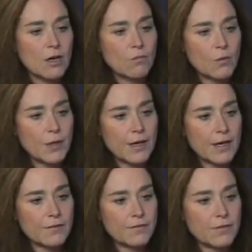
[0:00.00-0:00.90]
what we
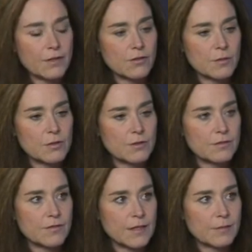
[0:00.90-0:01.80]
have in terms
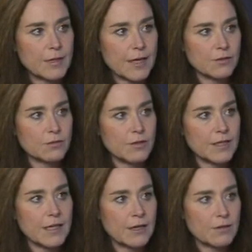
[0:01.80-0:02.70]
of council
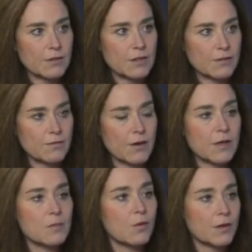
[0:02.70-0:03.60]
right now is
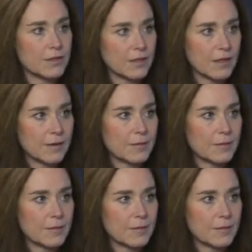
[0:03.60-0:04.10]
very important